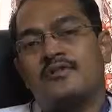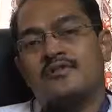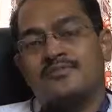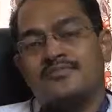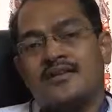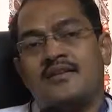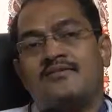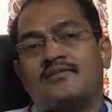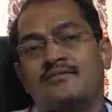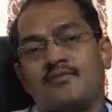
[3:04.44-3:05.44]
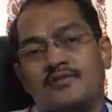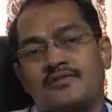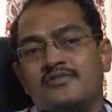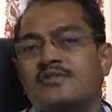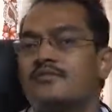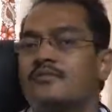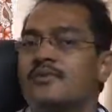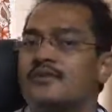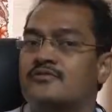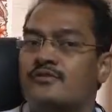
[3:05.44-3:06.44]
hours. Then after 4 hours you can go
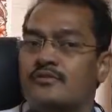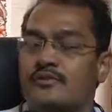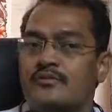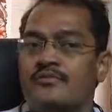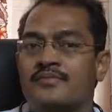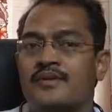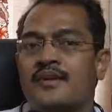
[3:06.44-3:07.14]
back to your home